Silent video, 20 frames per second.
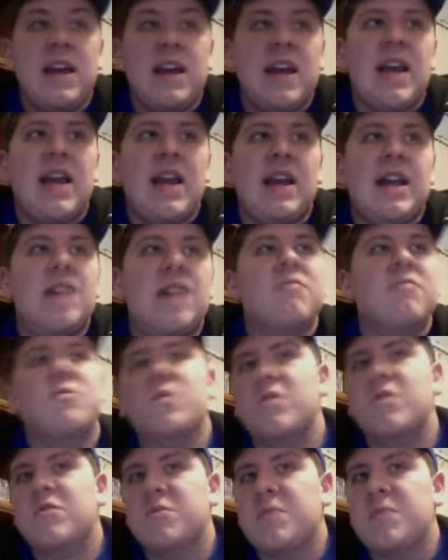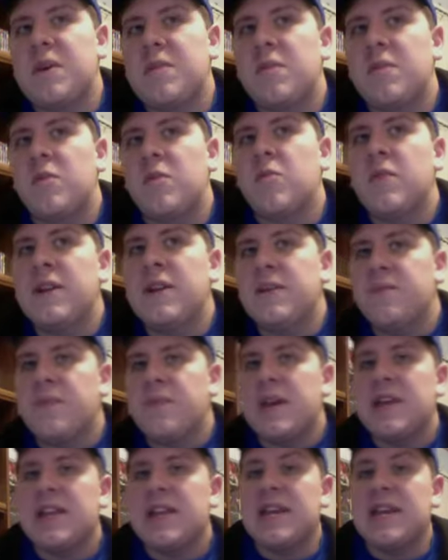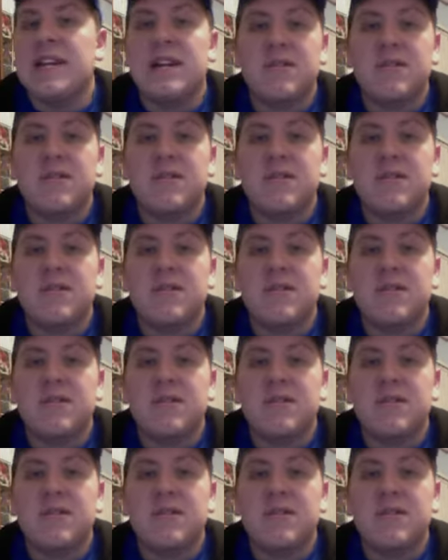And I was one of those people when they